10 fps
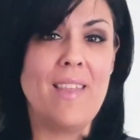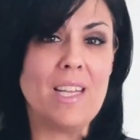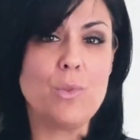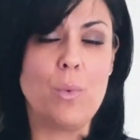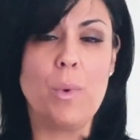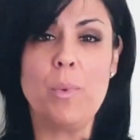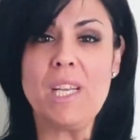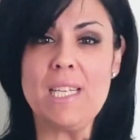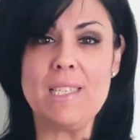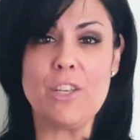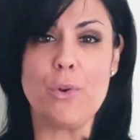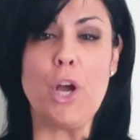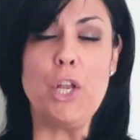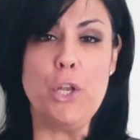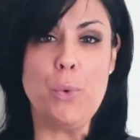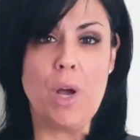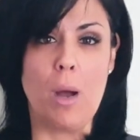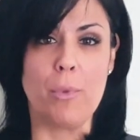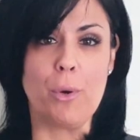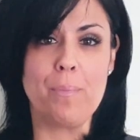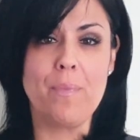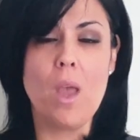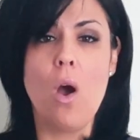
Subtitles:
That's what we would consider a newcomer.